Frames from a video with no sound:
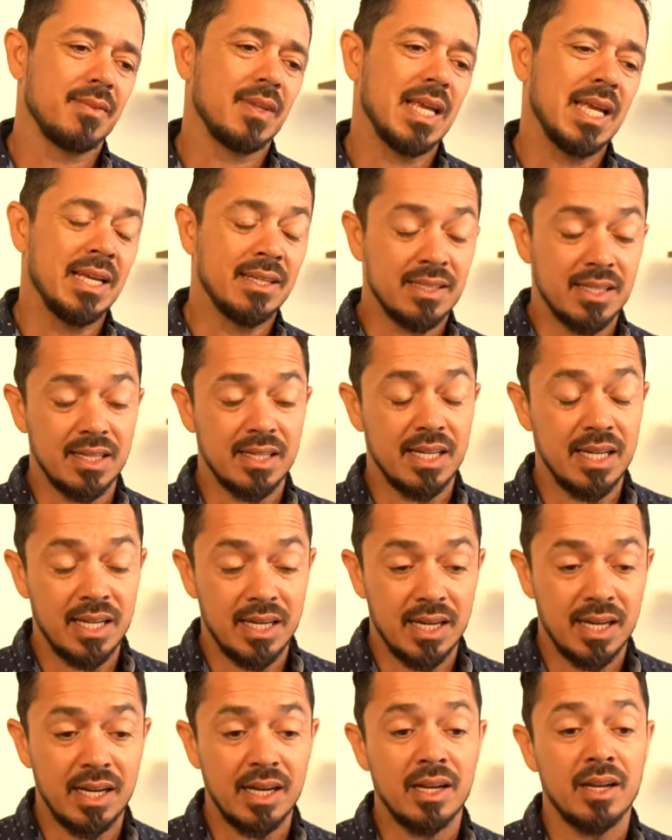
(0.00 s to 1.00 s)
Is it
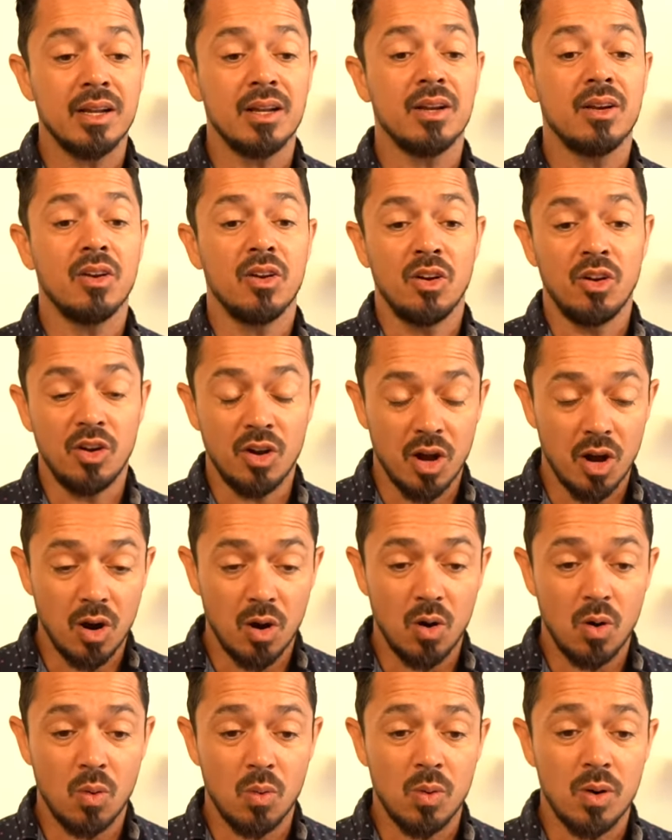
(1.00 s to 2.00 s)
needed?
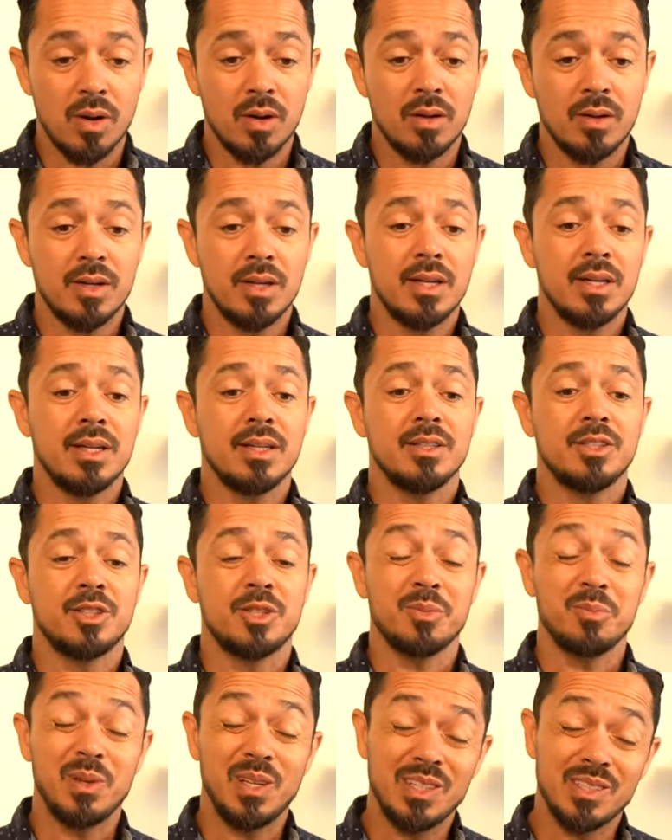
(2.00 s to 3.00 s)
No.
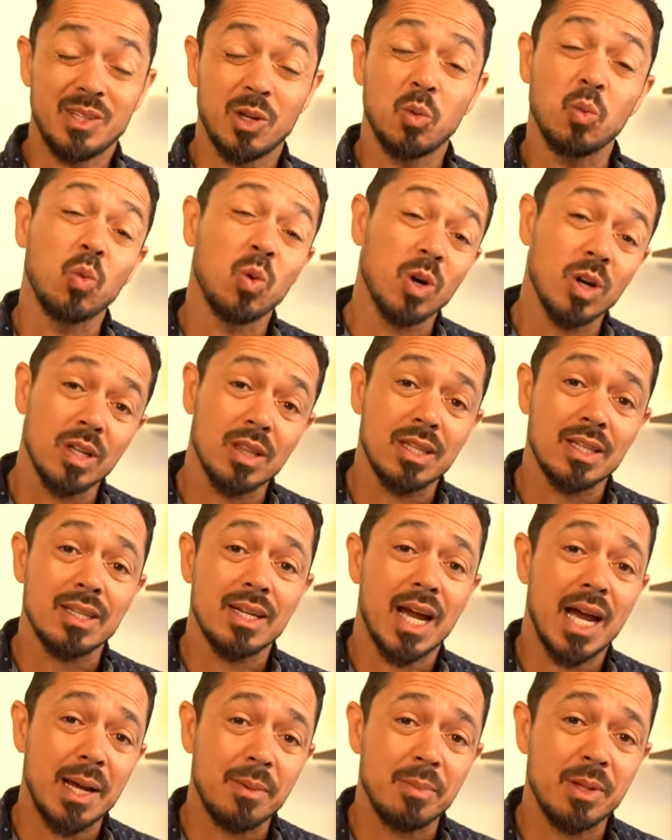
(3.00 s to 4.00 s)
To me, is it worth the
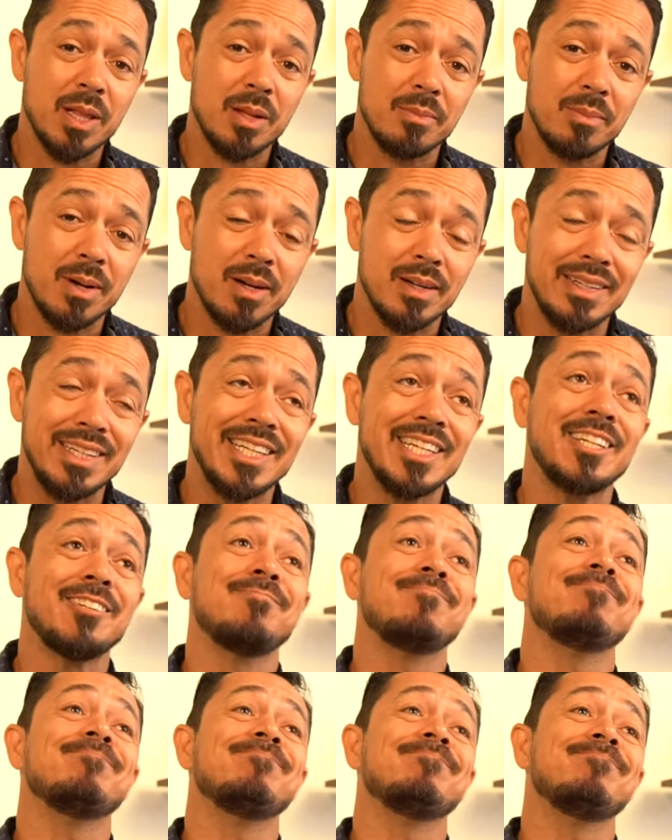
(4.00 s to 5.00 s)
time and the money?
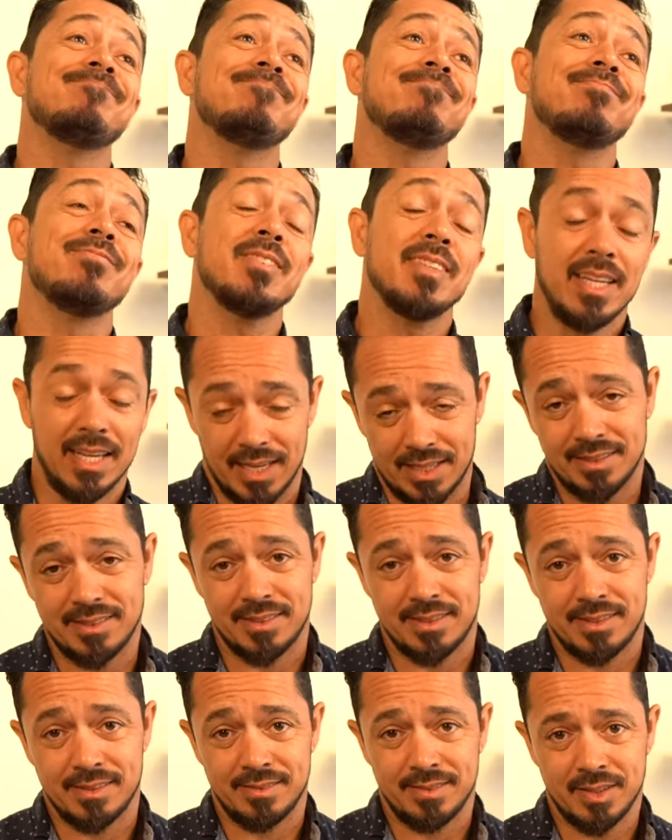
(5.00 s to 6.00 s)

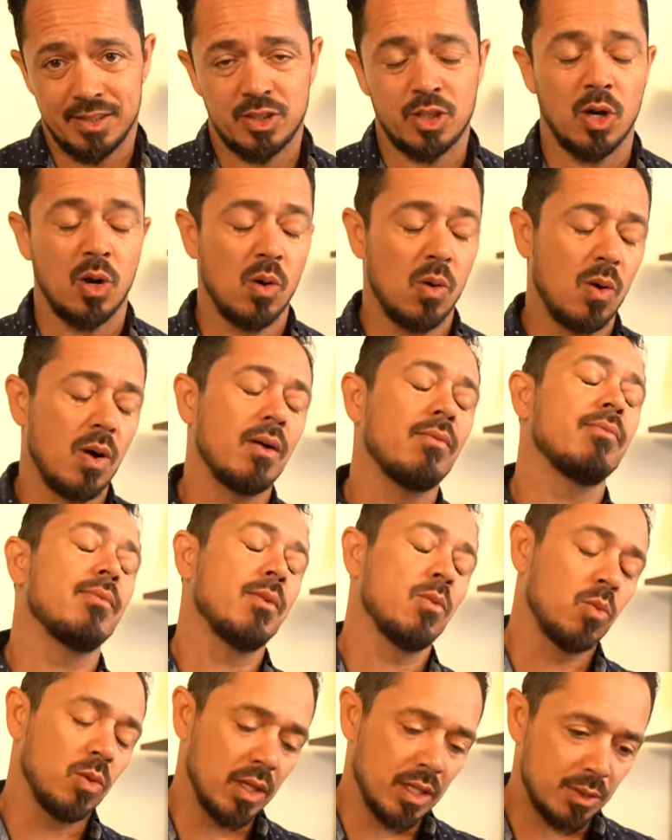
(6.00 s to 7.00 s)
Yes. So
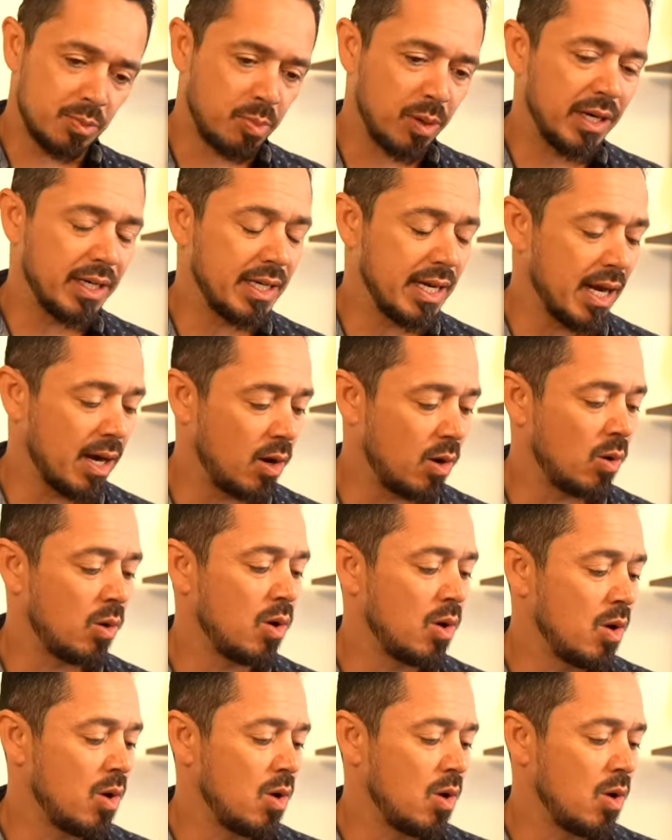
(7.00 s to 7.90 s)
let's break down